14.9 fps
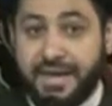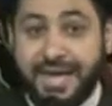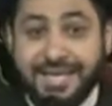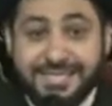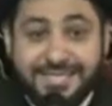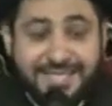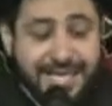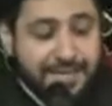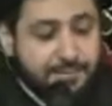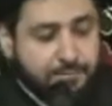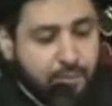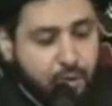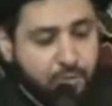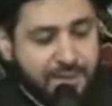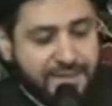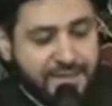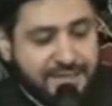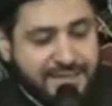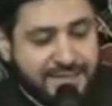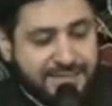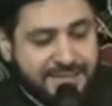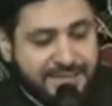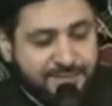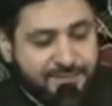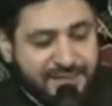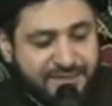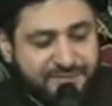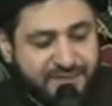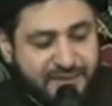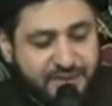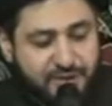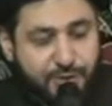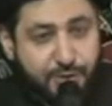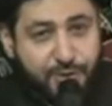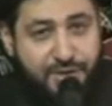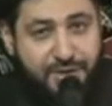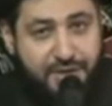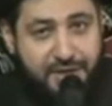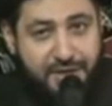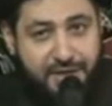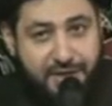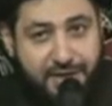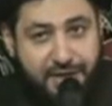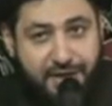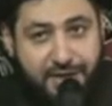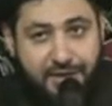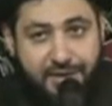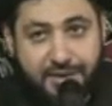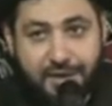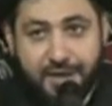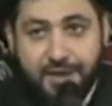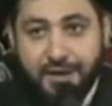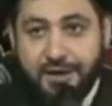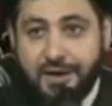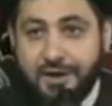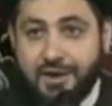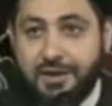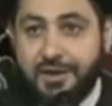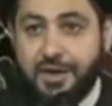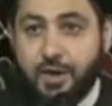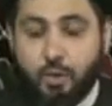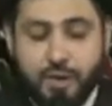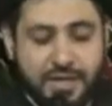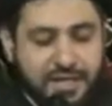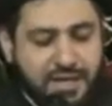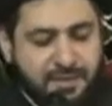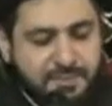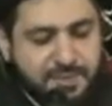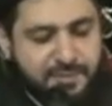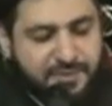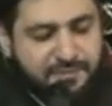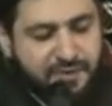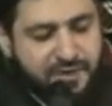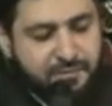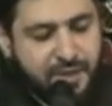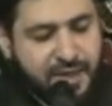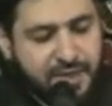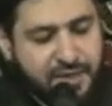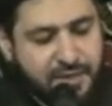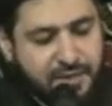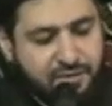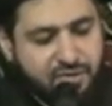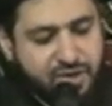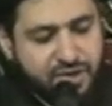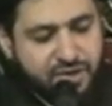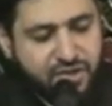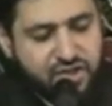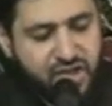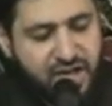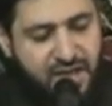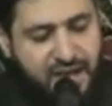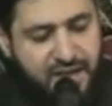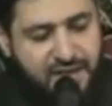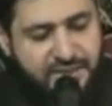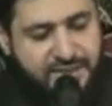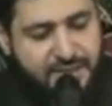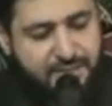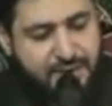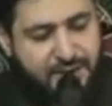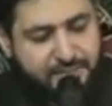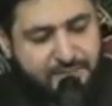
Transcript: It's that moment that I see between dunya and akhirah when it comes between my salat and my